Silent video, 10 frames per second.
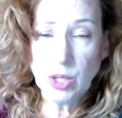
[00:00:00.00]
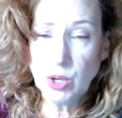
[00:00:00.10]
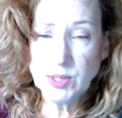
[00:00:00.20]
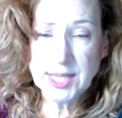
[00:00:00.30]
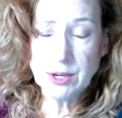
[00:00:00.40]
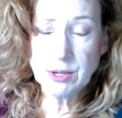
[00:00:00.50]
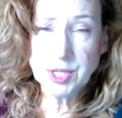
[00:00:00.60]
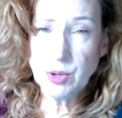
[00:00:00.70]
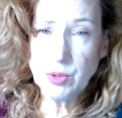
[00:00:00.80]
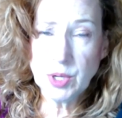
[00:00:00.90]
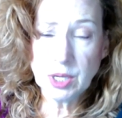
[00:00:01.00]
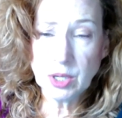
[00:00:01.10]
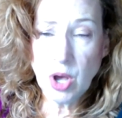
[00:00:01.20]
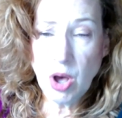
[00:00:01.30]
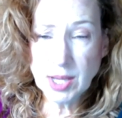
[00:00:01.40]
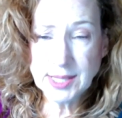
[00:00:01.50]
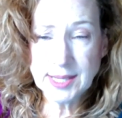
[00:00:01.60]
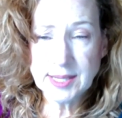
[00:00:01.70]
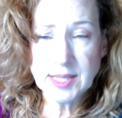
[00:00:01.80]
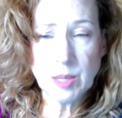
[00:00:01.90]
low serotonin
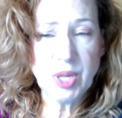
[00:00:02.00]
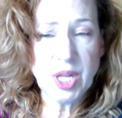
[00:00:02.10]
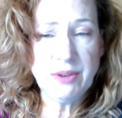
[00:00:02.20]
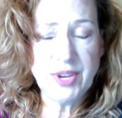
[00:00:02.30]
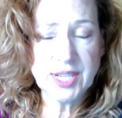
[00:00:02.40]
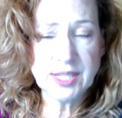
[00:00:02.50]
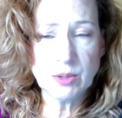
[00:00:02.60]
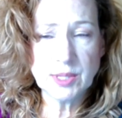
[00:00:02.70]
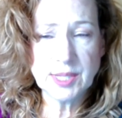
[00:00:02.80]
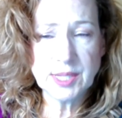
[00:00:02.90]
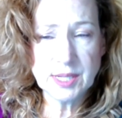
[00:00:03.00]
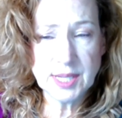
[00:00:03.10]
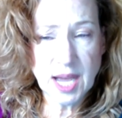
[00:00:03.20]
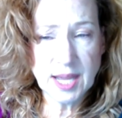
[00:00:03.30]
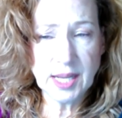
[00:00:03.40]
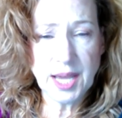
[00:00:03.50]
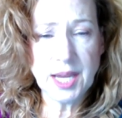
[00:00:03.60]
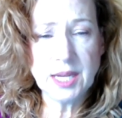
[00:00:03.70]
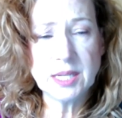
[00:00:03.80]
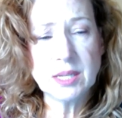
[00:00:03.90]
causes the blood vessels to
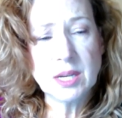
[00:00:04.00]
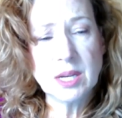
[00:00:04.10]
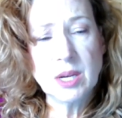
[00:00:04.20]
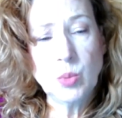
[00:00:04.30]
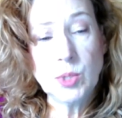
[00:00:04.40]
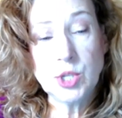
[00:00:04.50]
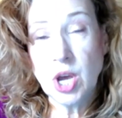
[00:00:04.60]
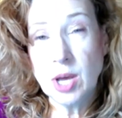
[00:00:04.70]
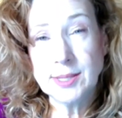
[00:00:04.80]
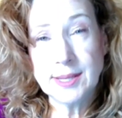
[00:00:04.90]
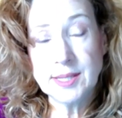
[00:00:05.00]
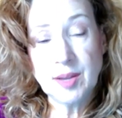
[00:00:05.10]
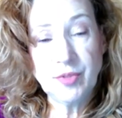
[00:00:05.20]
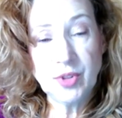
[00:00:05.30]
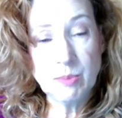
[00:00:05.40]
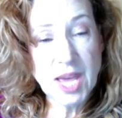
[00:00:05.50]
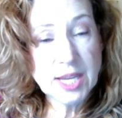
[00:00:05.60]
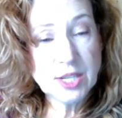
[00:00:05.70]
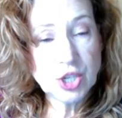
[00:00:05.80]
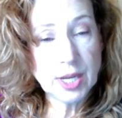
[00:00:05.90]
dilate, which causes
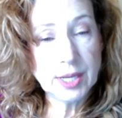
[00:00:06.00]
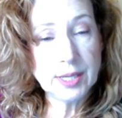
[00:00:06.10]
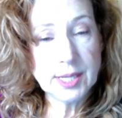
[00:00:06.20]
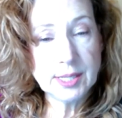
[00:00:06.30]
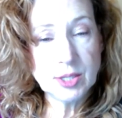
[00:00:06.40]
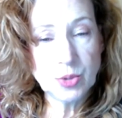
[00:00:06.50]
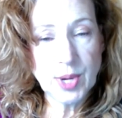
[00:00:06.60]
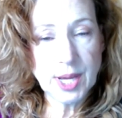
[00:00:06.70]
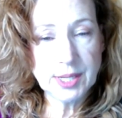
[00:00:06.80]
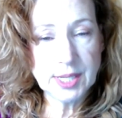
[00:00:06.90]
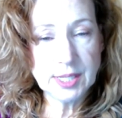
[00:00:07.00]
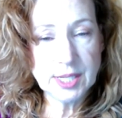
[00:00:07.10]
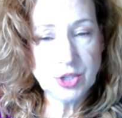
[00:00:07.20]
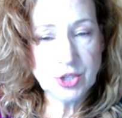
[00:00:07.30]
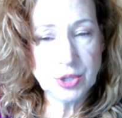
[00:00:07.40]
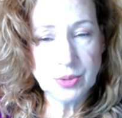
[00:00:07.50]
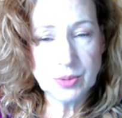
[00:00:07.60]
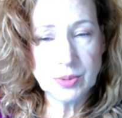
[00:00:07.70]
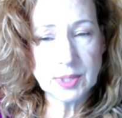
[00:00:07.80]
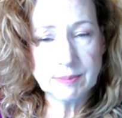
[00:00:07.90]
inflammation in surrounding
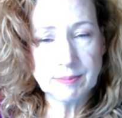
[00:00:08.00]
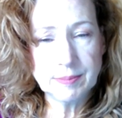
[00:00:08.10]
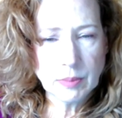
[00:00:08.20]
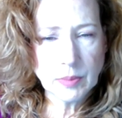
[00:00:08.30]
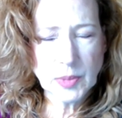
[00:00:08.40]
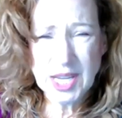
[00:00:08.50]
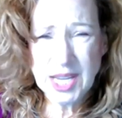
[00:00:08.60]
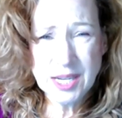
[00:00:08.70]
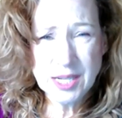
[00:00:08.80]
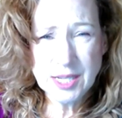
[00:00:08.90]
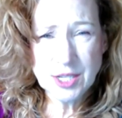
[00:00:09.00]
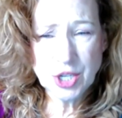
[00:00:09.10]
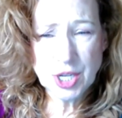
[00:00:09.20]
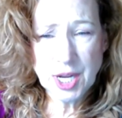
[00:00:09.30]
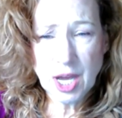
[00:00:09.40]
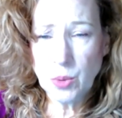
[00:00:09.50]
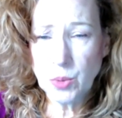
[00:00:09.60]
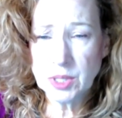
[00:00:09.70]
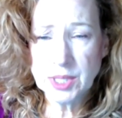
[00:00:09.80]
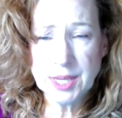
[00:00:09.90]
tissues. In addition, our